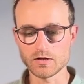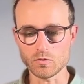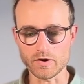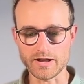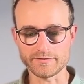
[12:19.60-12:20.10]

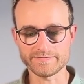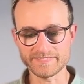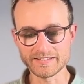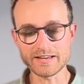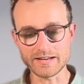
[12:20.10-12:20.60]
We're now
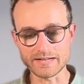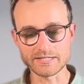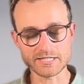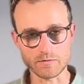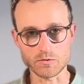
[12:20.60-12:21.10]
filling in
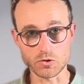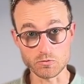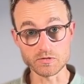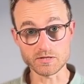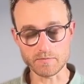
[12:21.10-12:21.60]
some
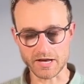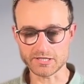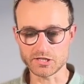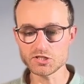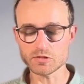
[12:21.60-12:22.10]
user
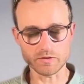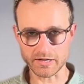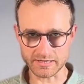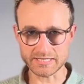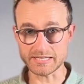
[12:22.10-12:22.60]
message, and we're going
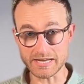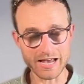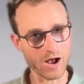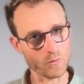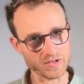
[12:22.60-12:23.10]
to see
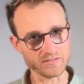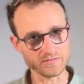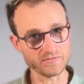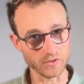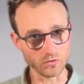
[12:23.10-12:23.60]
how we can
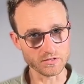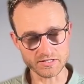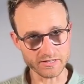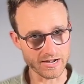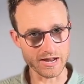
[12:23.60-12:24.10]
fill this
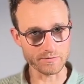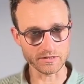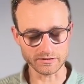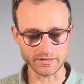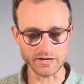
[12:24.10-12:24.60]

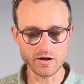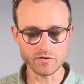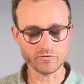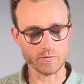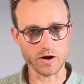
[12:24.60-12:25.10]
dynamically
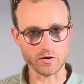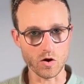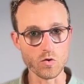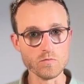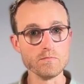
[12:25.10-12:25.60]
from our
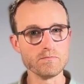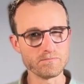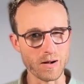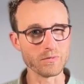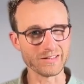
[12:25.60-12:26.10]
own
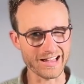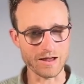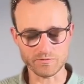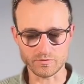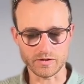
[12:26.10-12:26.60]
Bubble
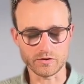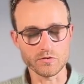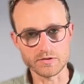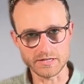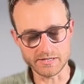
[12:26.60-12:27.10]
app, from our
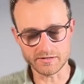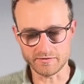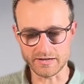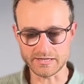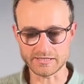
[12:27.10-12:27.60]
own
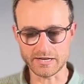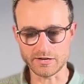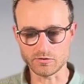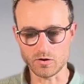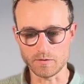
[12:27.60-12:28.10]
interface
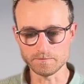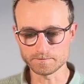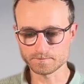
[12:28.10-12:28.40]
later on.